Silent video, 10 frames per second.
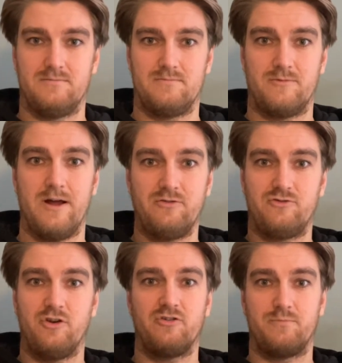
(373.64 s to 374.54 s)
right?
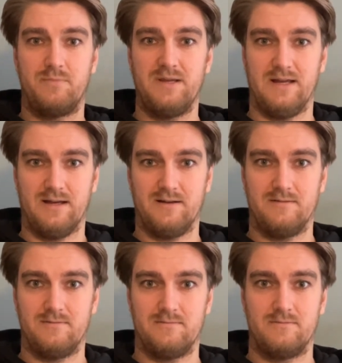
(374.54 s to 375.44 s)
Just being,
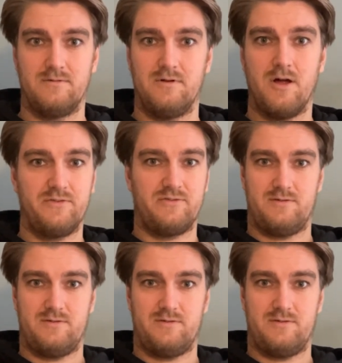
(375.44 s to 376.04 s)
not